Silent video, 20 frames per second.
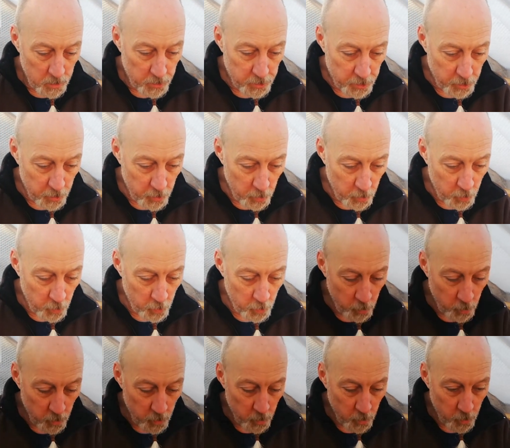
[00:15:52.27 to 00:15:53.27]

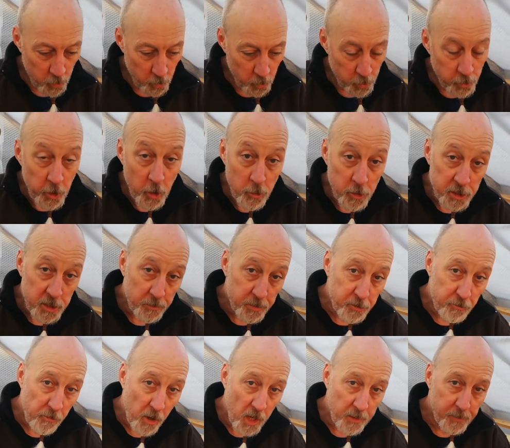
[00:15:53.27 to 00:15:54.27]
to new
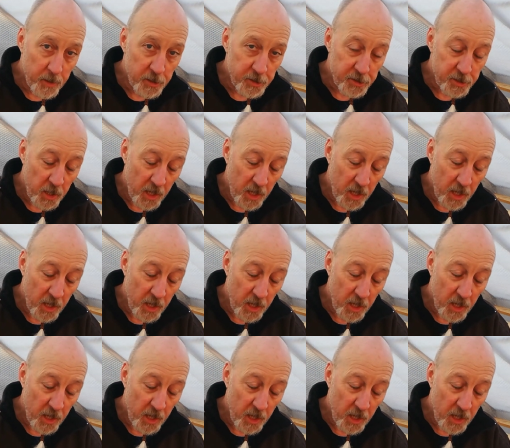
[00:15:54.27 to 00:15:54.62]
subscribers.